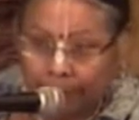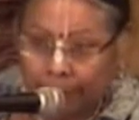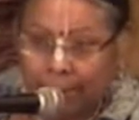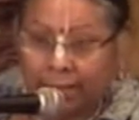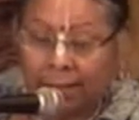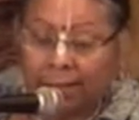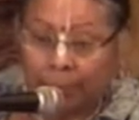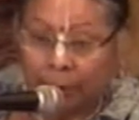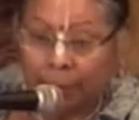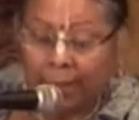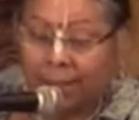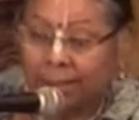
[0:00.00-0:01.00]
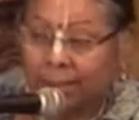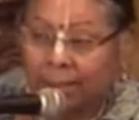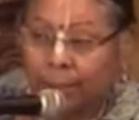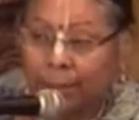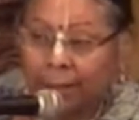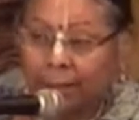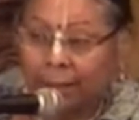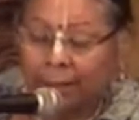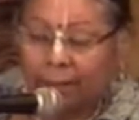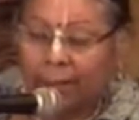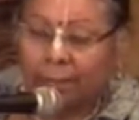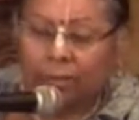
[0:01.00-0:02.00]
Prabhupada is
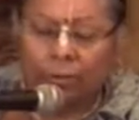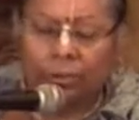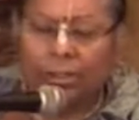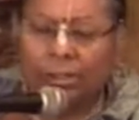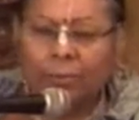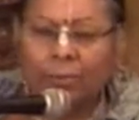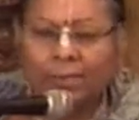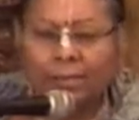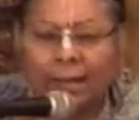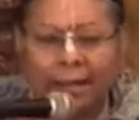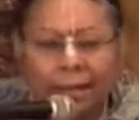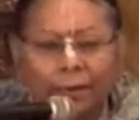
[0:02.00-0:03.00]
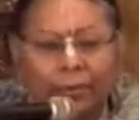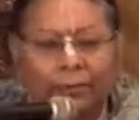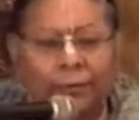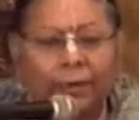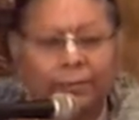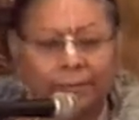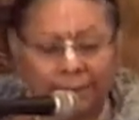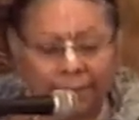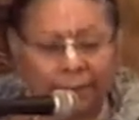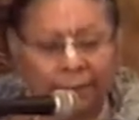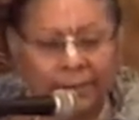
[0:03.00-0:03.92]
explaining that, so Krishna wasn't angry for himself.